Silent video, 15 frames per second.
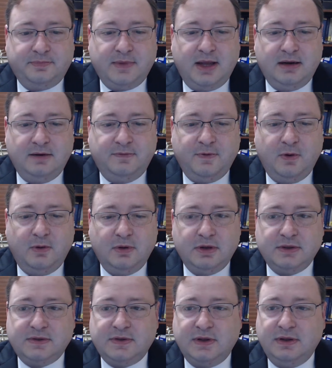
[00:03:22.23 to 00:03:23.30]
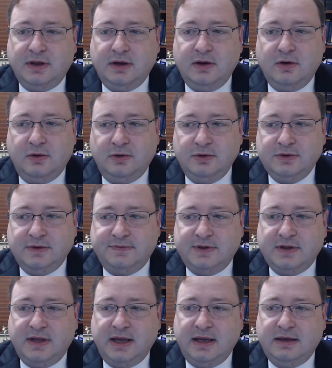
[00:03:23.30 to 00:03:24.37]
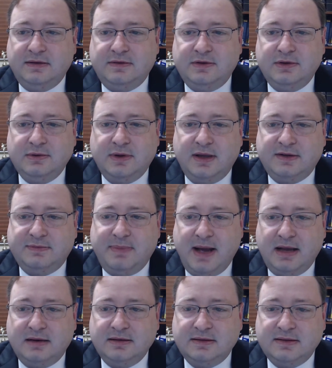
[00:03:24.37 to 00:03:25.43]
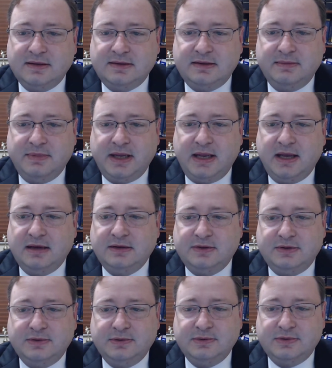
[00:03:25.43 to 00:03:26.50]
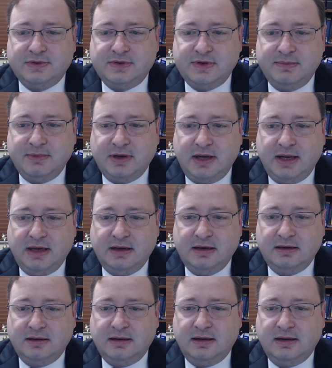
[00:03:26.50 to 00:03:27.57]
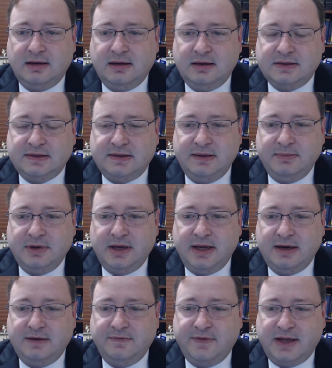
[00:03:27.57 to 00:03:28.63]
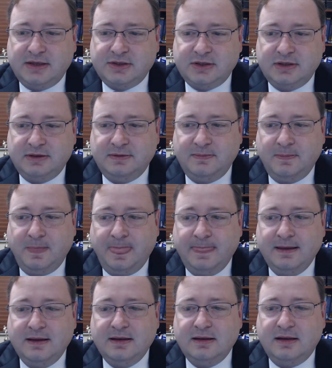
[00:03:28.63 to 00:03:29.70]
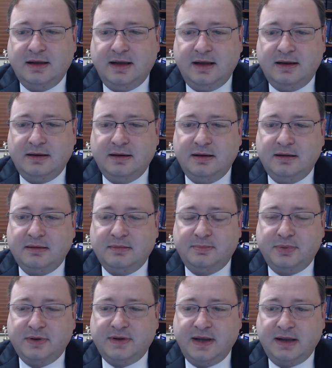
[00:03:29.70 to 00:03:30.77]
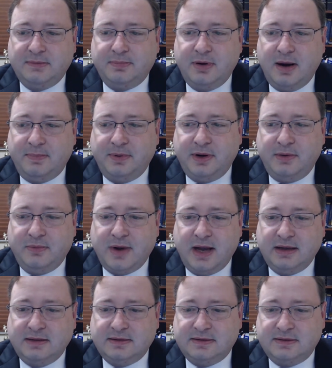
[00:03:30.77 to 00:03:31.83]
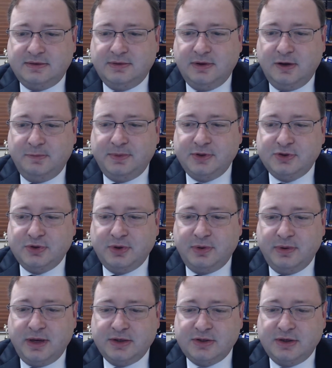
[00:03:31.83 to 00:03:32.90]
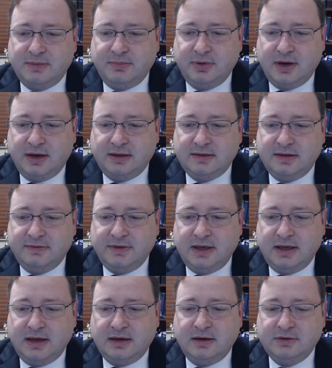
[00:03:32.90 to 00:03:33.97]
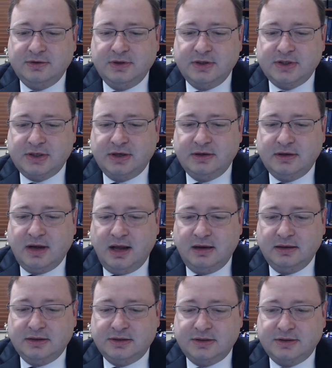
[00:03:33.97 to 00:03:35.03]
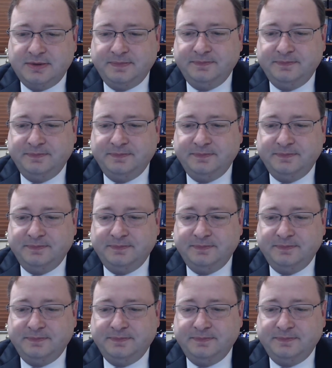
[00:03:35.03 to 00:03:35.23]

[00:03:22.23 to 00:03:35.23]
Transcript: And of course, the goals of today's US patent system, again, is to stimulate invention and protect property rights to help ensure creation and productivity, and also to share knowledge.